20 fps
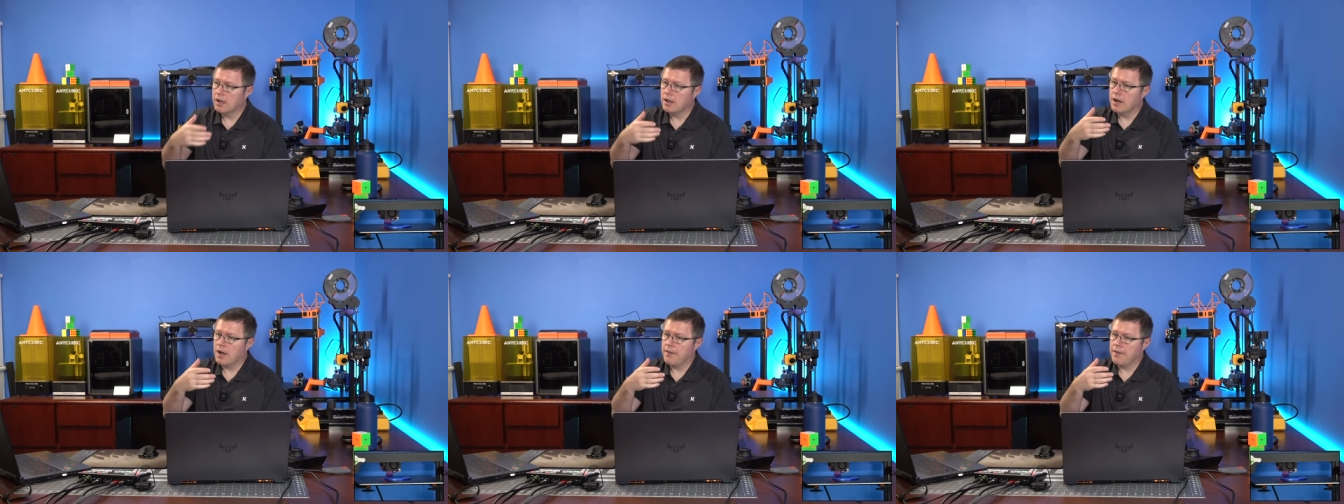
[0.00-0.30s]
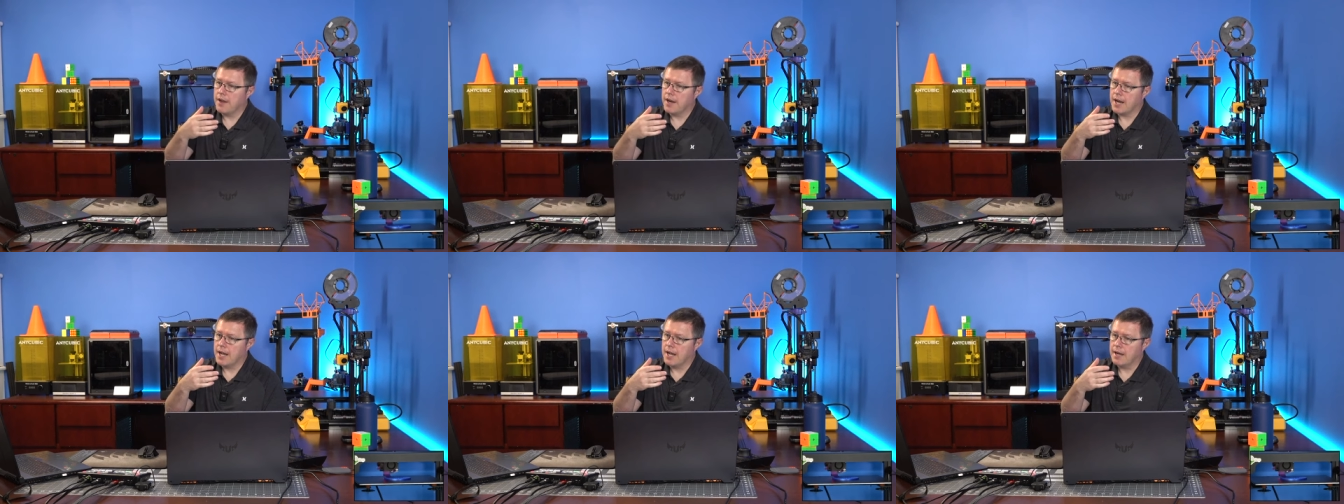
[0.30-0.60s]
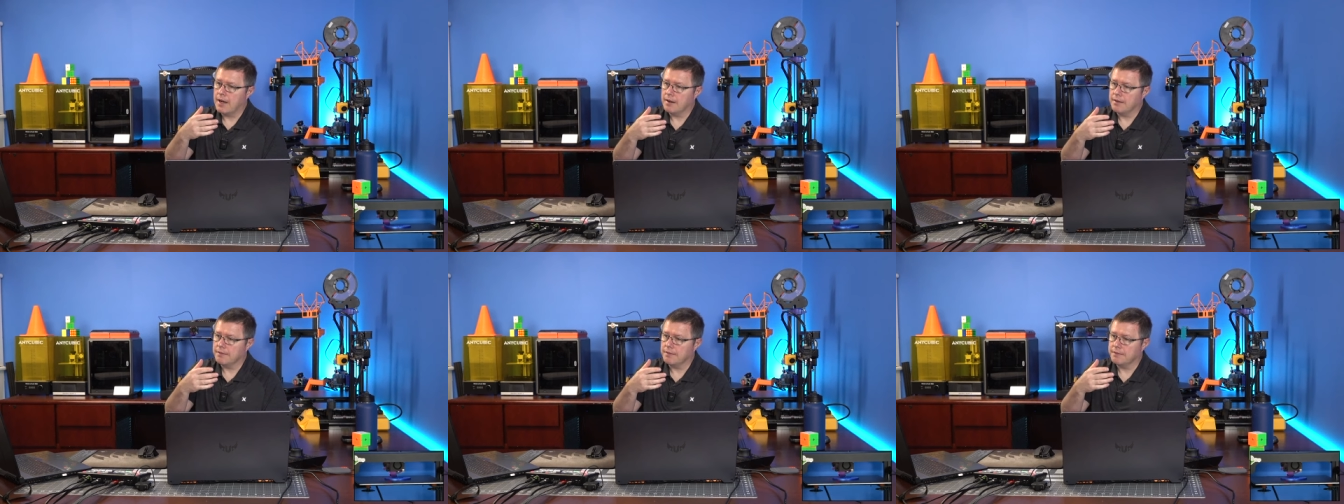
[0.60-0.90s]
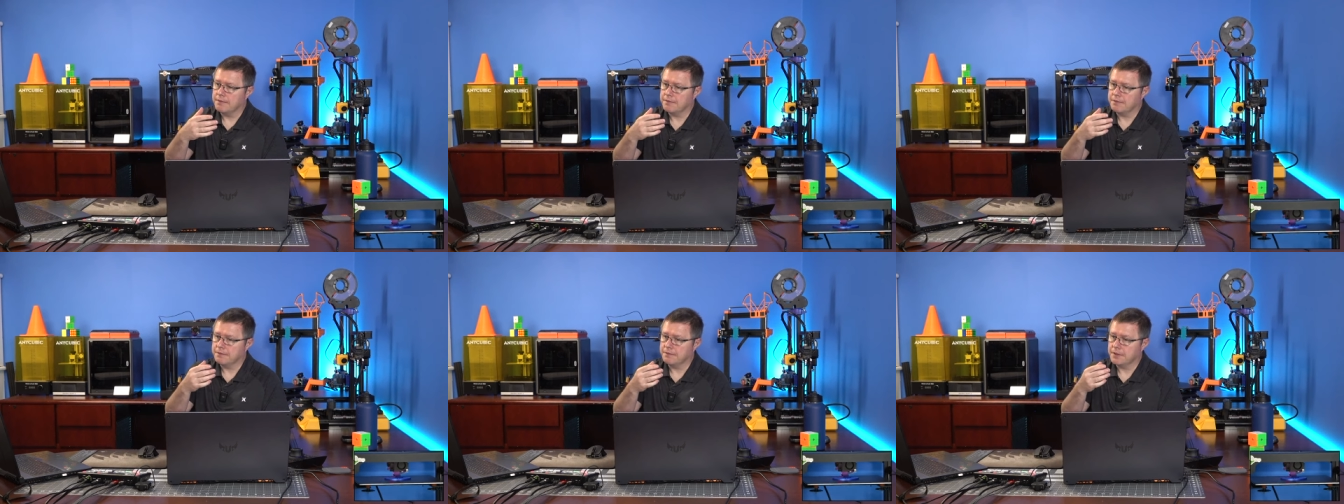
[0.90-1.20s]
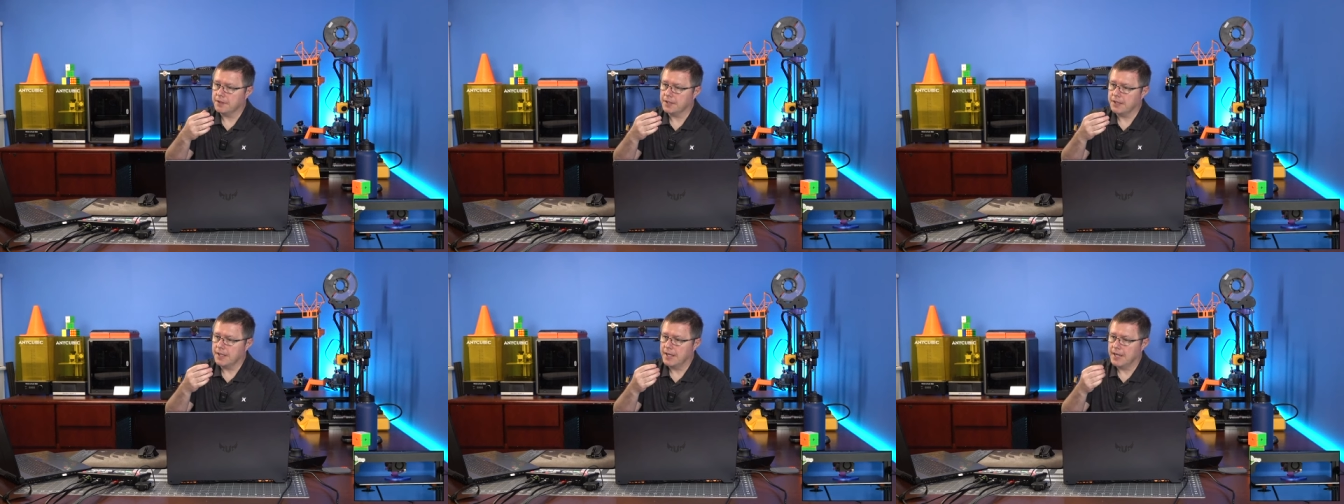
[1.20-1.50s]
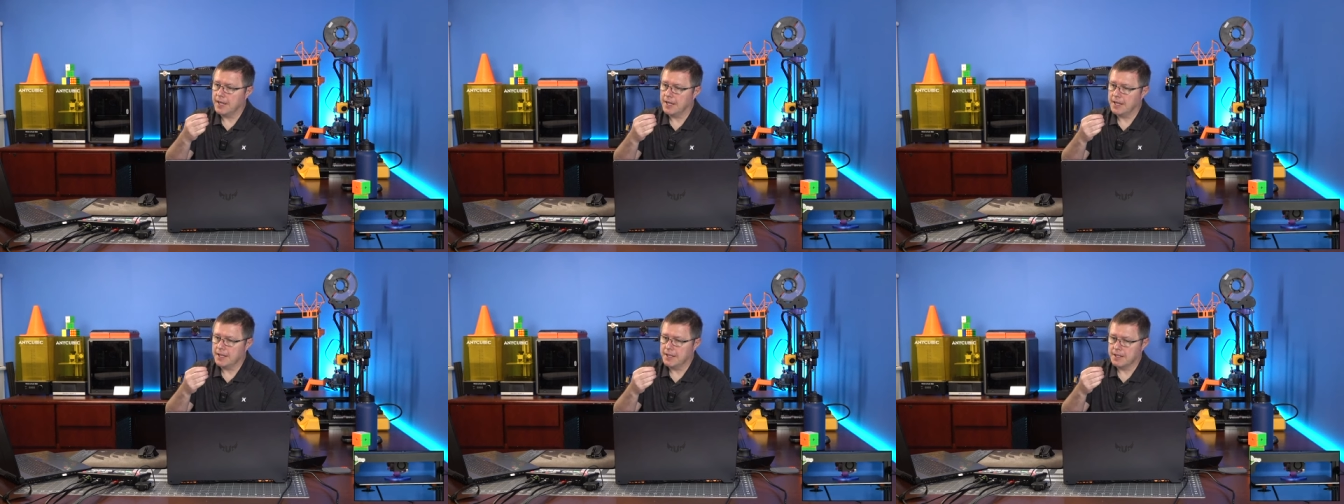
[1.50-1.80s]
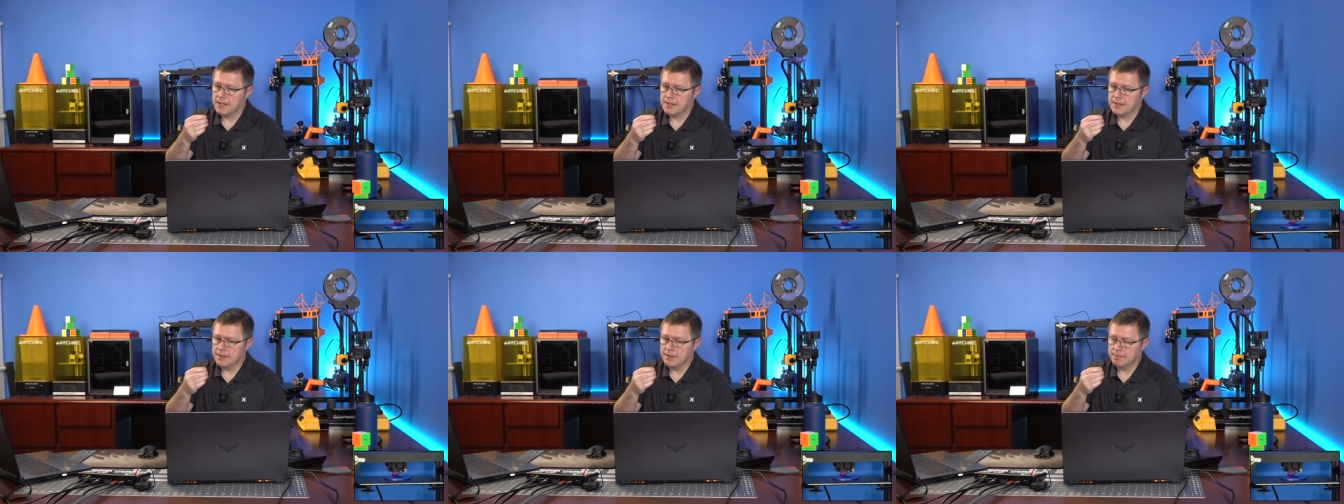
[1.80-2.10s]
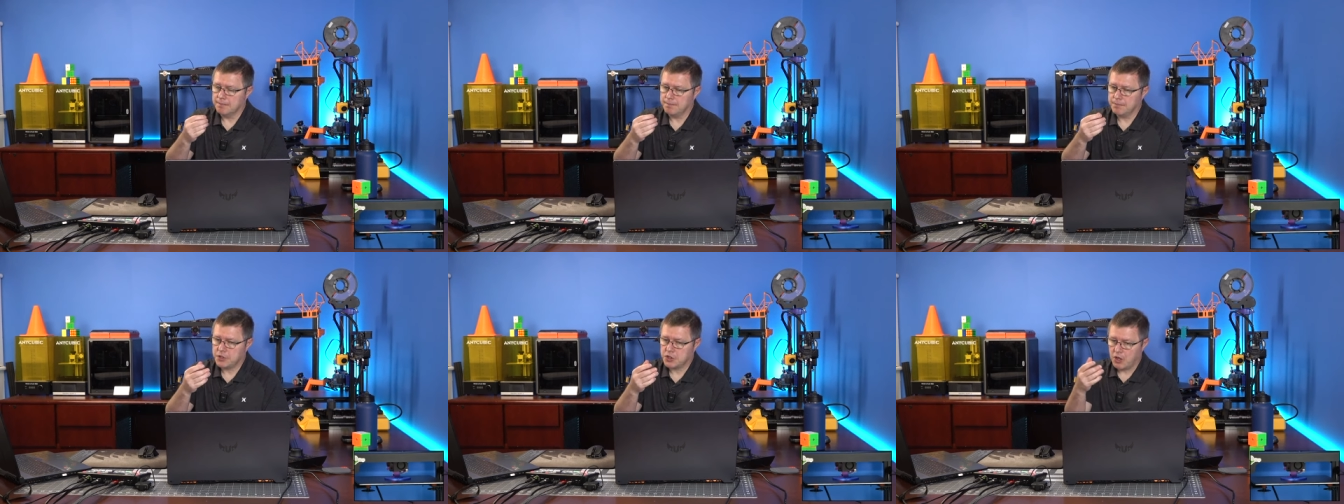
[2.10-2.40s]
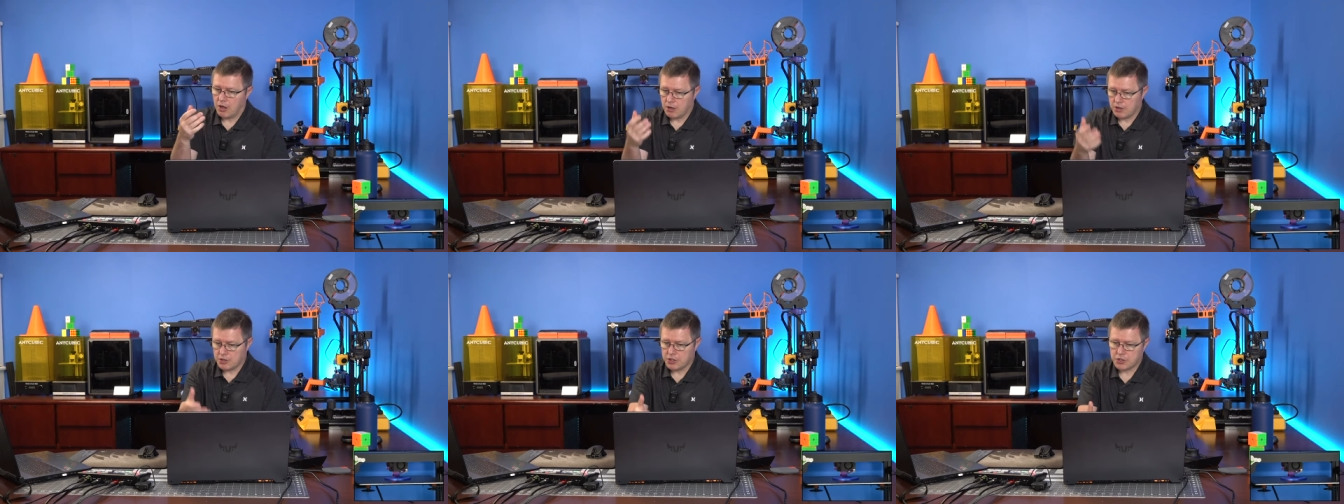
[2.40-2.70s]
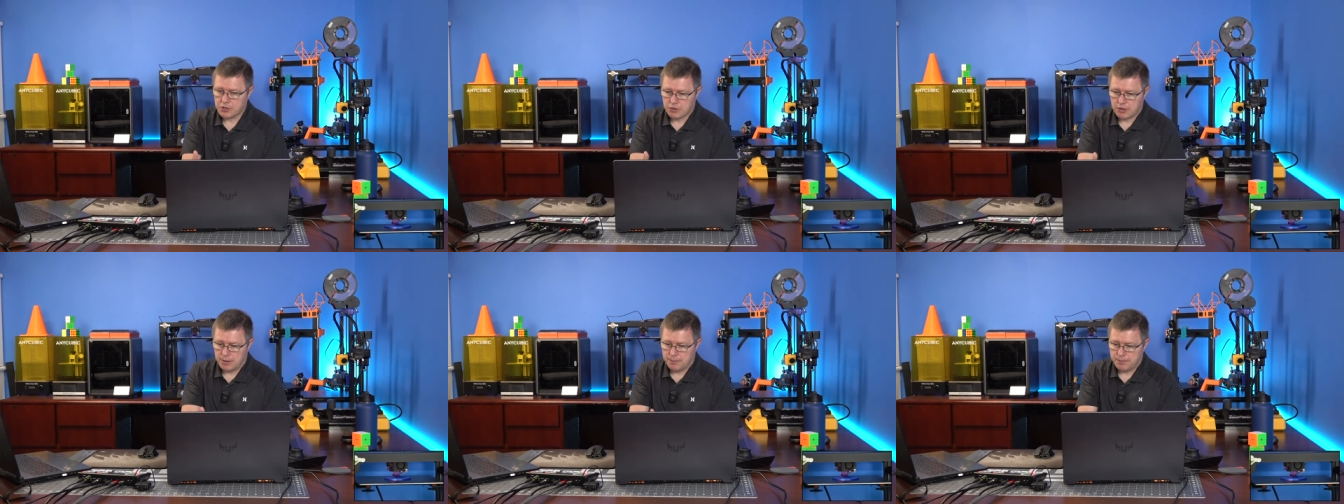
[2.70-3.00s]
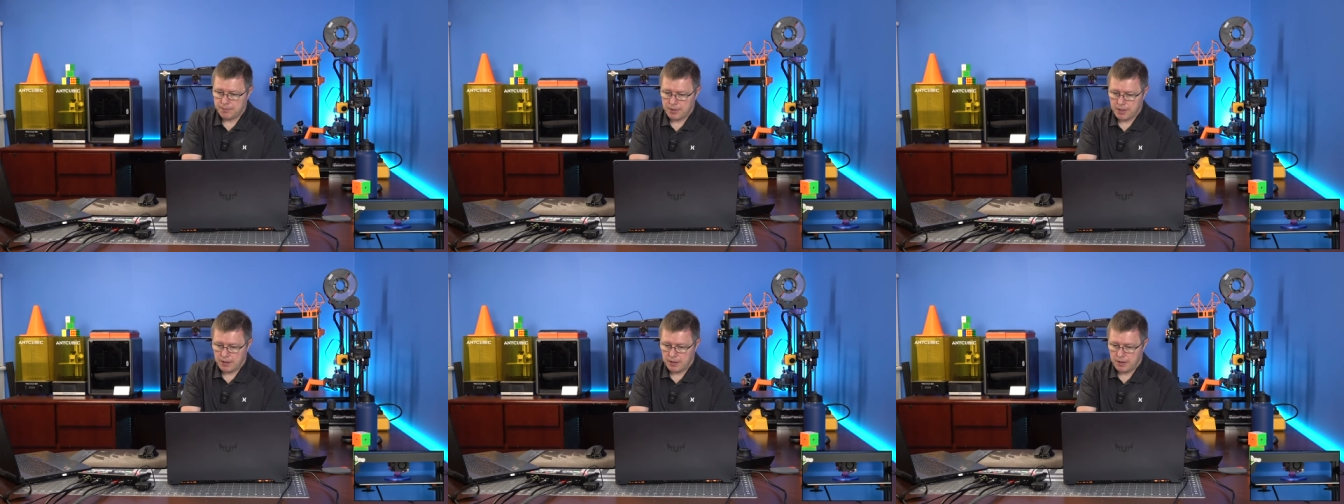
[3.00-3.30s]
And then I have a start script